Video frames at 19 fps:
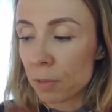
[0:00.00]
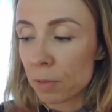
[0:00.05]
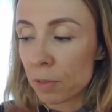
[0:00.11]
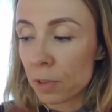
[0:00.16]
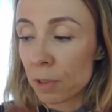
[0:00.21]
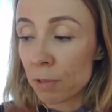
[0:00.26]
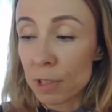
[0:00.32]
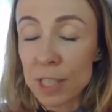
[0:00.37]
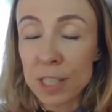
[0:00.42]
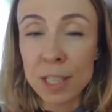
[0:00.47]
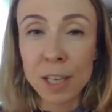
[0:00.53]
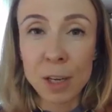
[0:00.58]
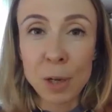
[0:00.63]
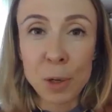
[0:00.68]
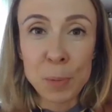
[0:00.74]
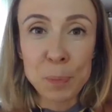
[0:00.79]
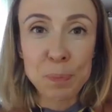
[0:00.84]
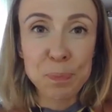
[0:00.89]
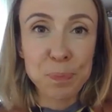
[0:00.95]
There is
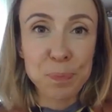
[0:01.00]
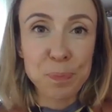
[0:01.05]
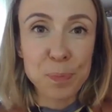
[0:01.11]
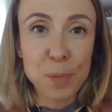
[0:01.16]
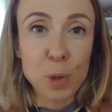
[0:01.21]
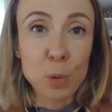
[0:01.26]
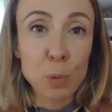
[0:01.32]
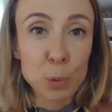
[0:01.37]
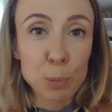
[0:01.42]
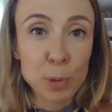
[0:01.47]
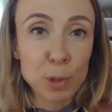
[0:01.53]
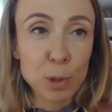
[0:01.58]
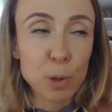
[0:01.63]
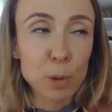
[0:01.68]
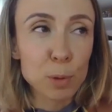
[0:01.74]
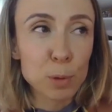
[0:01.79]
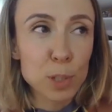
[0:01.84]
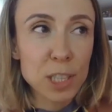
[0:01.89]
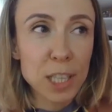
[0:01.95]
a woman
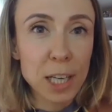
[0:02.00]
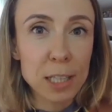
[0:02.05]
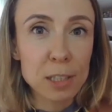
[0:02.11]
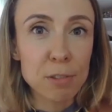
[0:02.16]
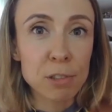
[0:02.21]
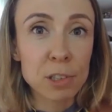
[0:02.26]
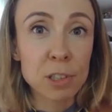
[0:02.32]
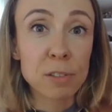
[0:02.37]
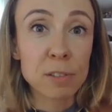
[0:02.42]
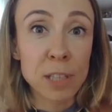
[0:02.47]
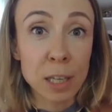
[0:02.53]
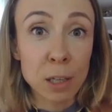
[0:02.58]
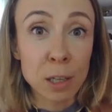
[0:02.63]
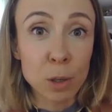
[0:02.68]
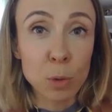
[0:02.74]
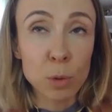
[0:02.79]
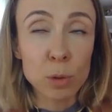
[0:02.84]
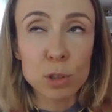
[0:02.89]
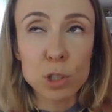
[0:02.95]
called Catherine
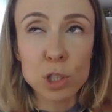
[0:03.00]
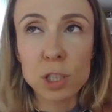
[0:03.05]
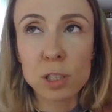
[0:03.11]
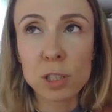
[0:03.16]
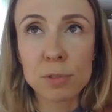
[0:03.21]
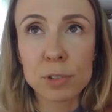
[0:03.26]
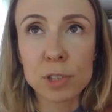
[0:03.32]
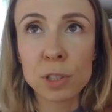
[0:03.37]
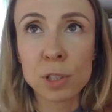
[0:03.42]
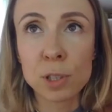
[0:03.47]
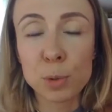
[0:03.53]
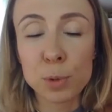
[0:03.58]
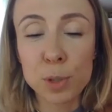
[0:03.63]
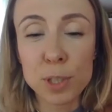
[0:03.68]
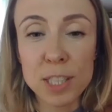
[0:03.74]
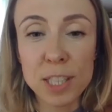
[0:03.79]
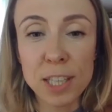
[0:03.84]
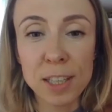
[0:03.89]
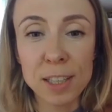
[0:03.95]
Lengold. She lives in
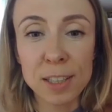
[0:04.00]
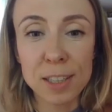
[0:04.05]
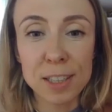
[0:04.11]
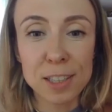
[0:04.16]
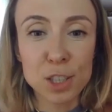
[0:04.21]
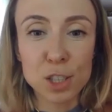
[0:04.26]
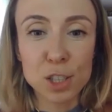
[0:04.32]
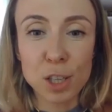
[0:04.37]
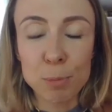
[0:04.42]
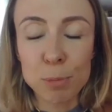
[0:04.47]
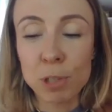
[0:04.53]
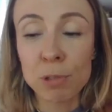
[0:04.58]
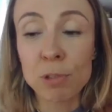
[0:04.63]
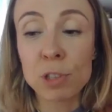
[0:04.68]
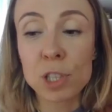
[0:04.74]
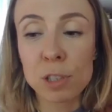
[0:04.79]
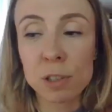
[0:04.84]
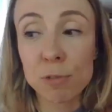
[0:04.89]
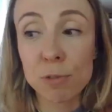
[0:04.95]
USA and she comes
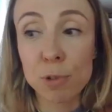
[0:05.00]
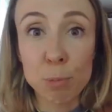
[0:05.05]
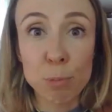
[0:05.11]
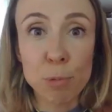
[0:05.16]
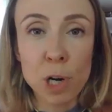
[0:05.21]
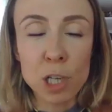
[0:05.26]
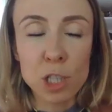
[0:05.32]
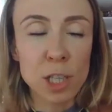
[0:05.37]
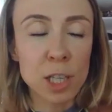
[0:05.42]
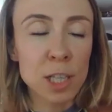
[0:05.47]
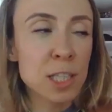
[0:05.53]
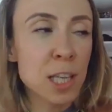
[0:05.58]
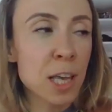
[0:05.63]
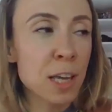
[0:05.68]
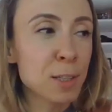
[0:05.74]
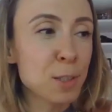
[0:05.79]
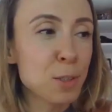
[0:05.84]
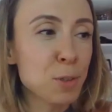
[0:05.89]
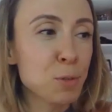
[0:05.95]
originally from Russia, as
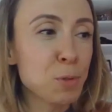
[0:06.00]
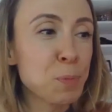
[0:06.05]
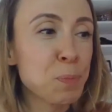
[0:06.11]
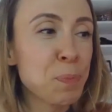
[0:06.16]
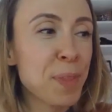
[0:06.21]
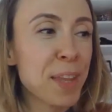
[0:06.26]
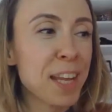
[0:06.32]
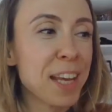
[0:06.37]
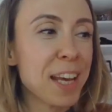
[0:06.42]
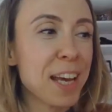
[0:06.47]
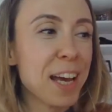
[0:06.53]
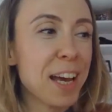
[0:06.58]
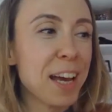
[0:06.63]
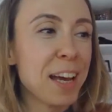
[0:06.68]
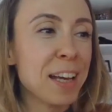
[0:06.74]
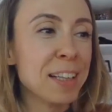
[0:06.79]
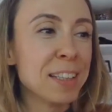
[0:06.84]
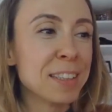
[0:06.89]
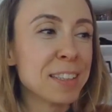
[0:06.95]
I do,
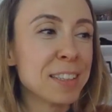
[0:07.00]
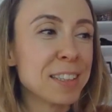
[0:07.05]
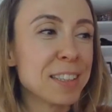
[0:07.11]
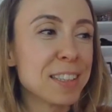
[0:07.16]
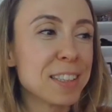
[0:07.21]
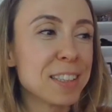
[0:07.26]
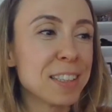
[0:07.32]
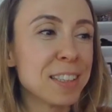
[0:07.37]
and